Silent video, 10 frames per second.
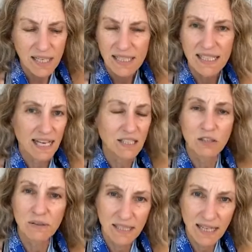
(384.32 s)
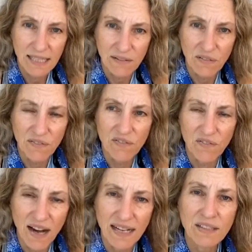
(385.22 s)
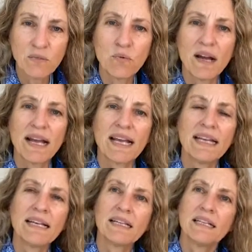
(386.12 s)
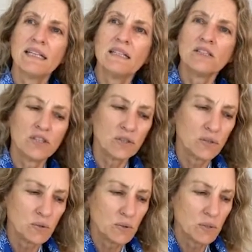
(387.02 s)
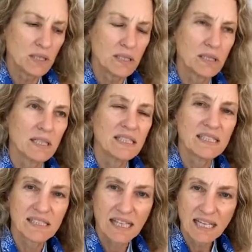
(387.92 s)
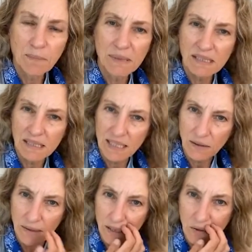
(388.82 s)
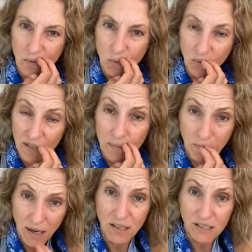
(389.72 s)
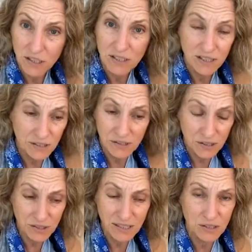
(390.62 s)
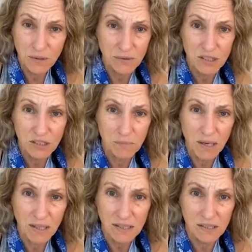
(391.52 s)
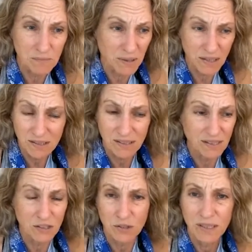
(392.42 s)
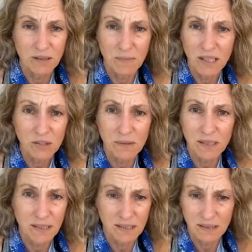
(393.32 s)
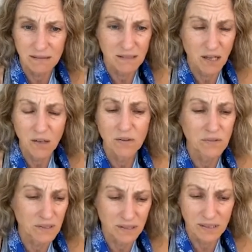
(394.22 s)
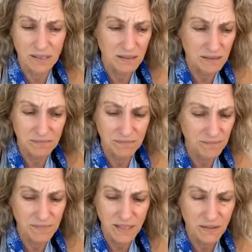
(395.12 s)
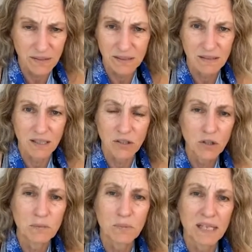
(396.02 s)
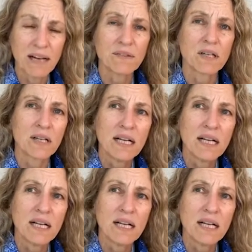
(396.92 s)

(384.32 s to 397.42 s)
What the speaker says: get creative, find a way to set up a scenario with marks. You can usually do it with just marks, or marks in a tree, or marks with a cone, or a hoop, whatever.